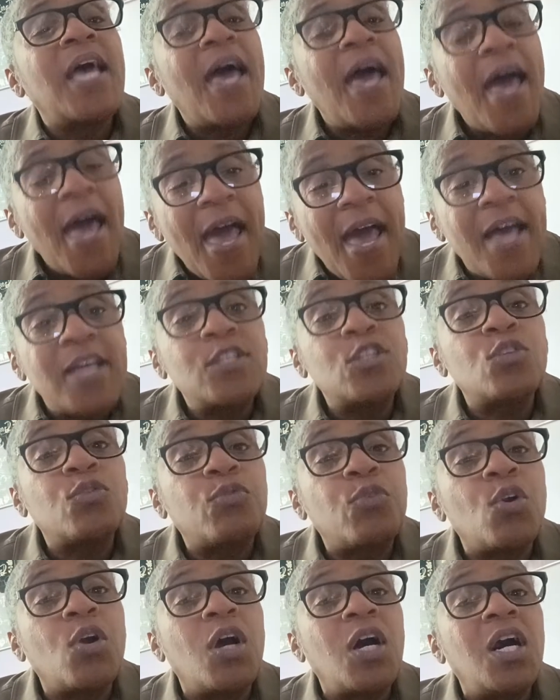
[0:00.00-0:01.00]
has
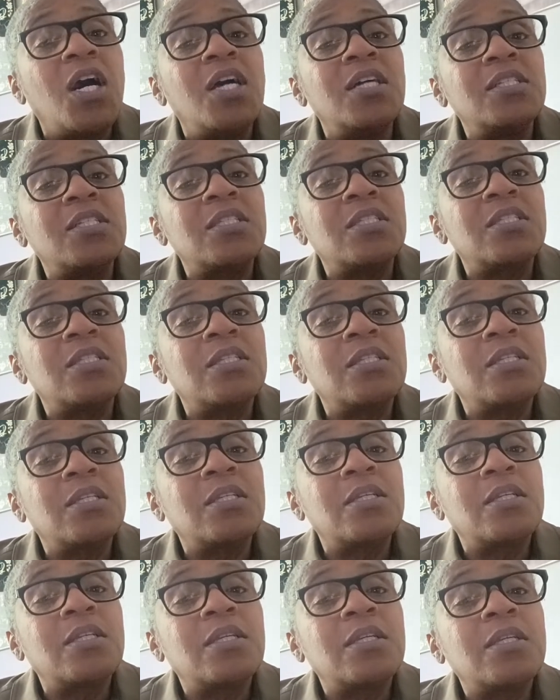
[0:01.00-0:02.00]
for us,
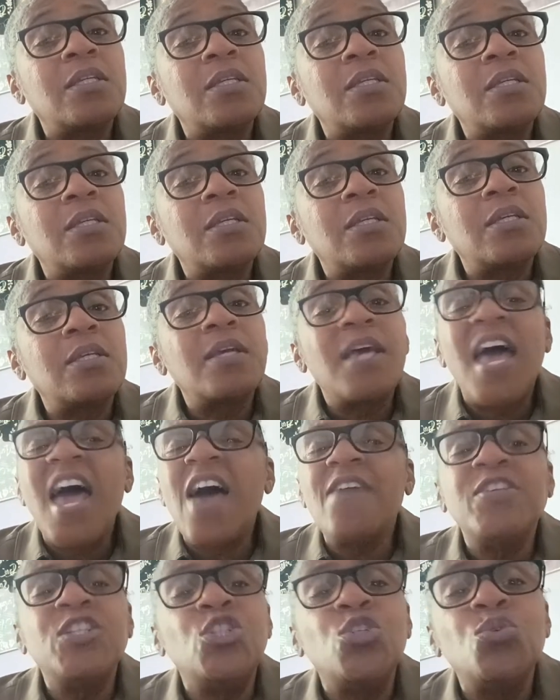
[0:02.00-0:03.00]

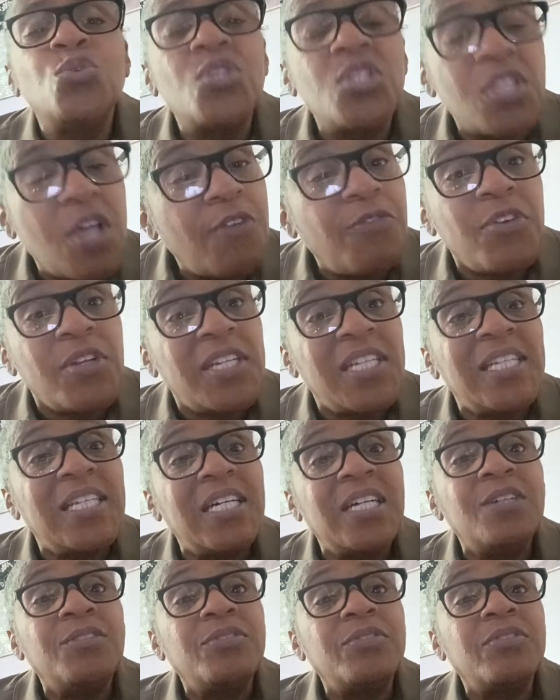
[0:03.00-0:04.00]
haven't you suffered
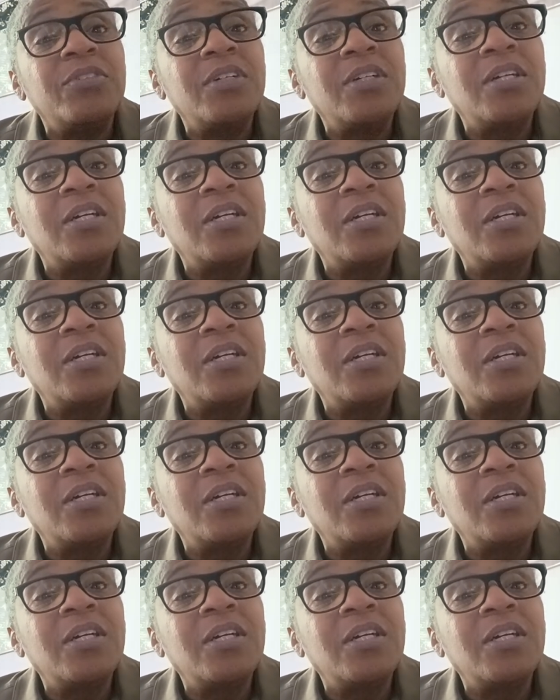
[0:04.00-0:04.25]
enough?